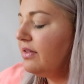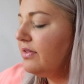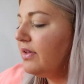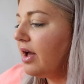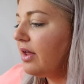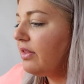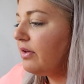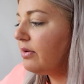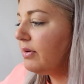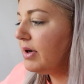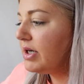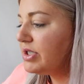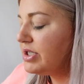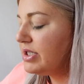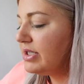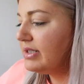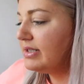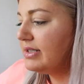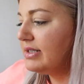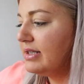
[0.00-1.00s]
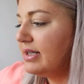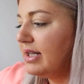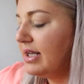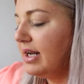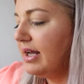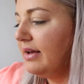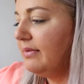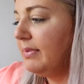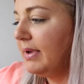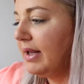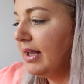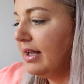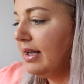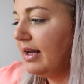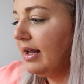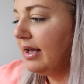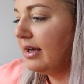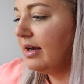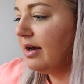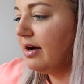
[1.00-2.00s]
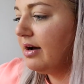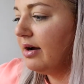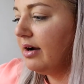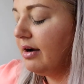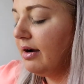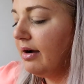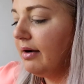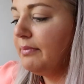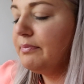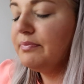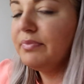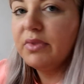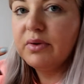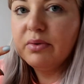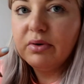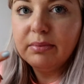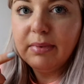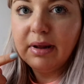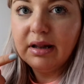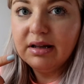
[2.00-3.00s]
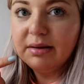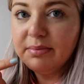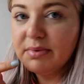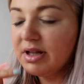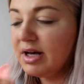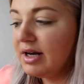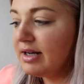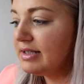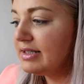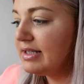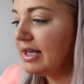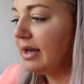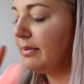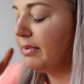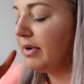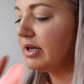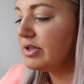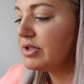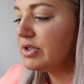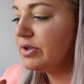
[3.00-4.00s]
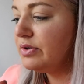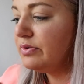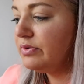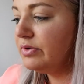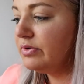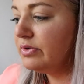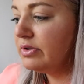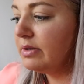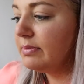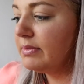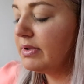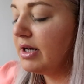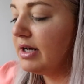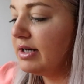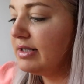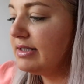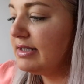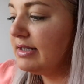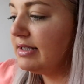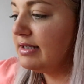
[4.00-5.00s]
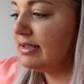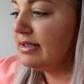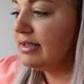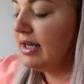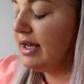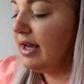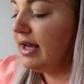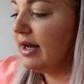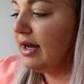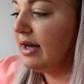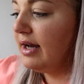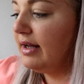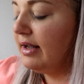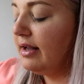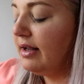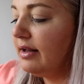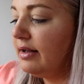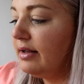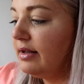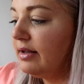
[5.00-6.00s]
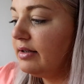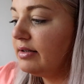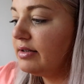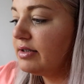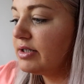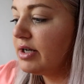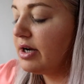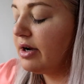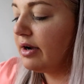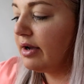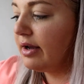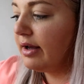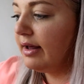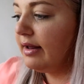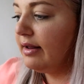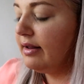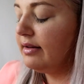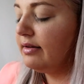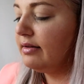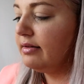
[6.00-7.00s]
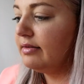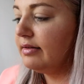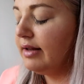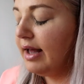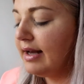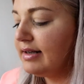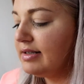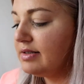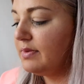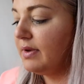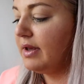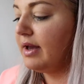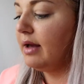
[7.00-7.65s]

The other questions that I've been getting are with my lip gloss. I bought 2 new lip glosses at Target last